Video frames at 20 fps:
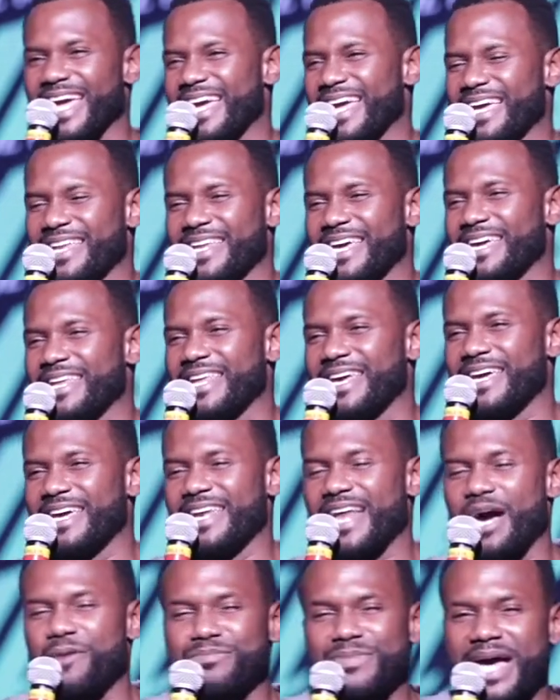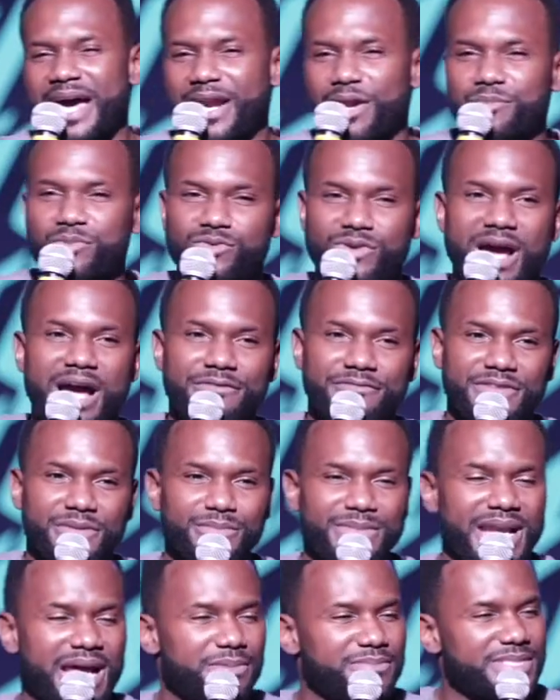and, and, and I'm not a prophet,
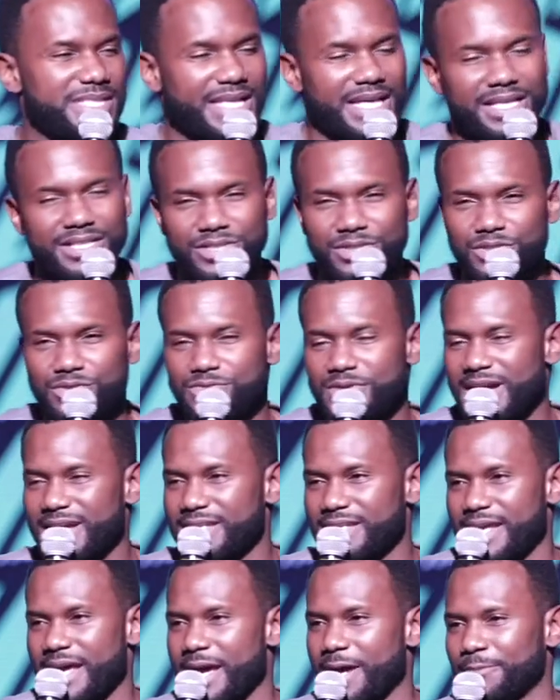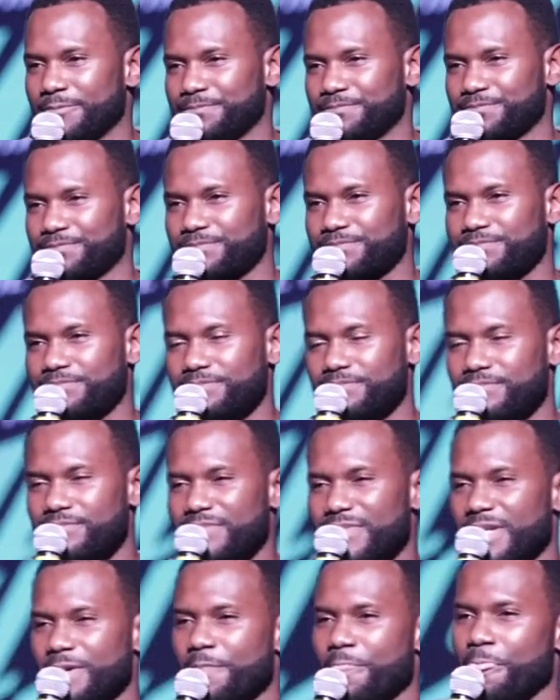but I'm telling you right now
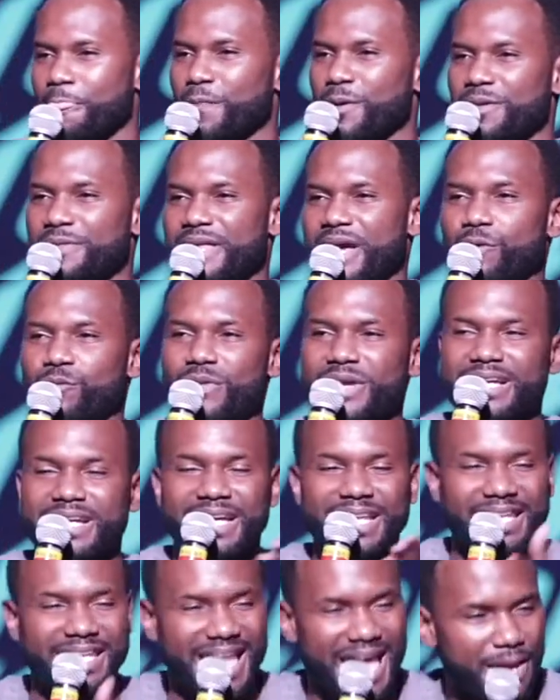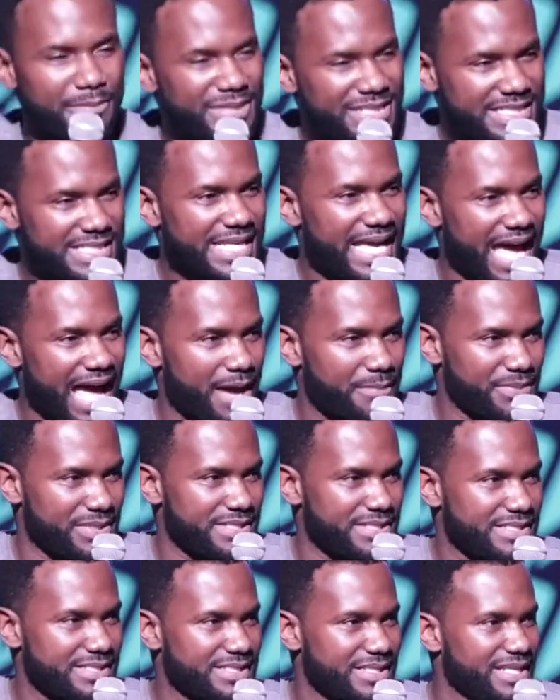that when calamity
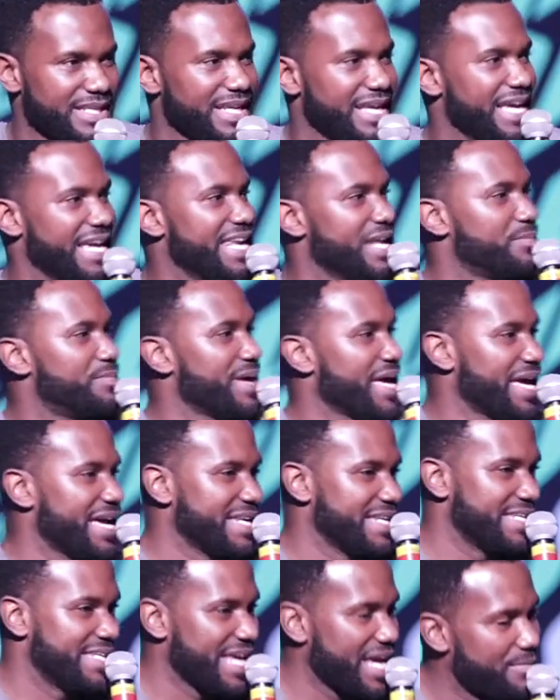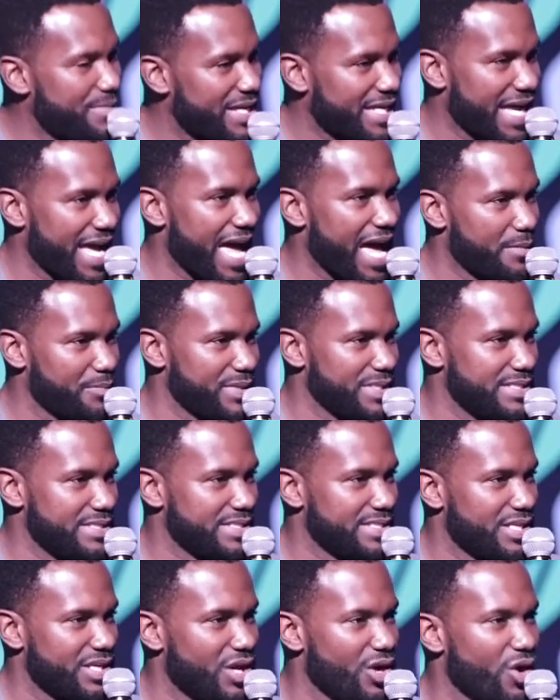happens and a pandemic
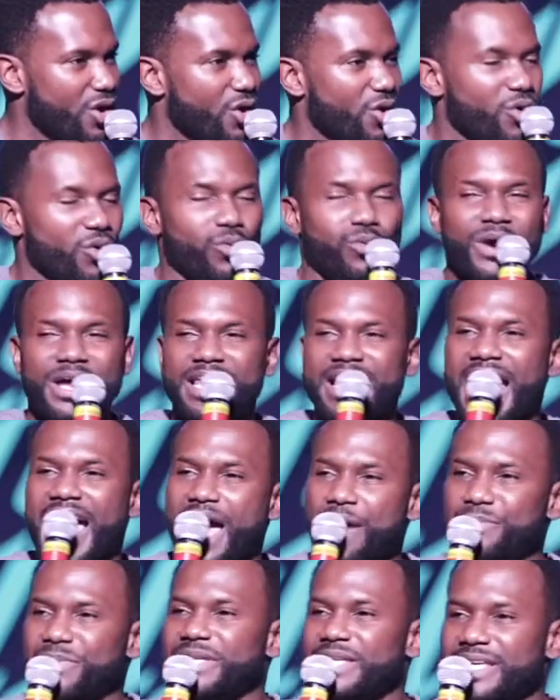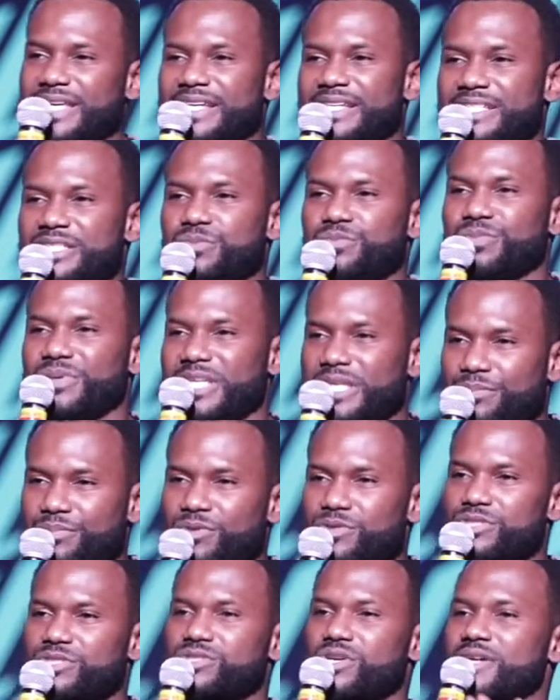happens, what happened is
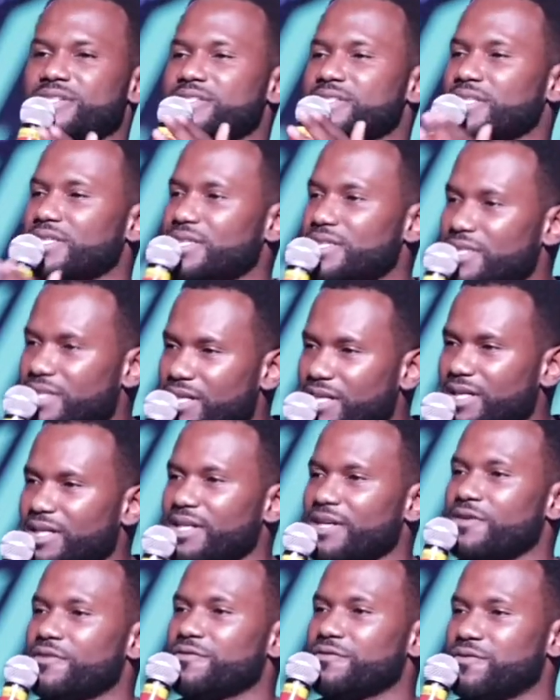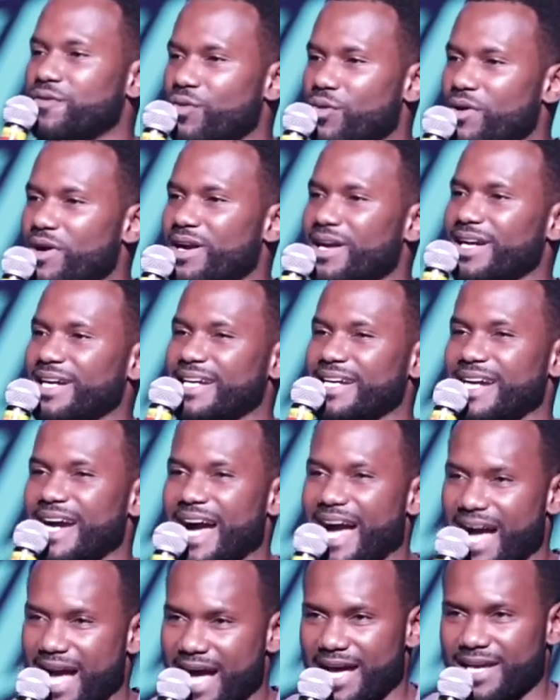people start to look for
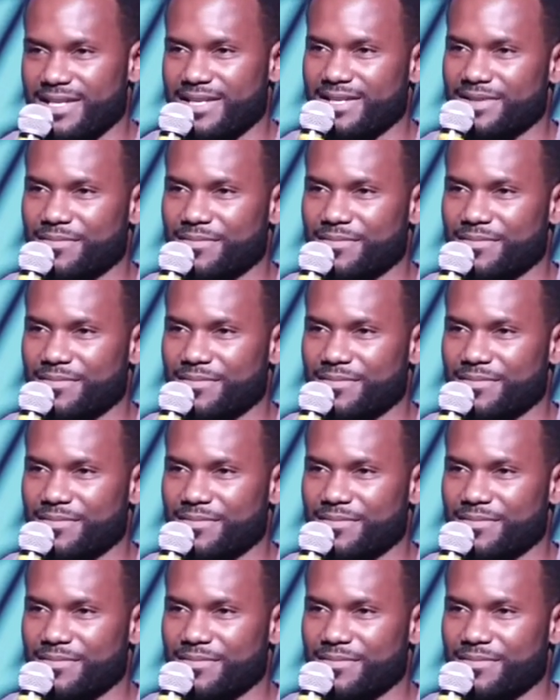God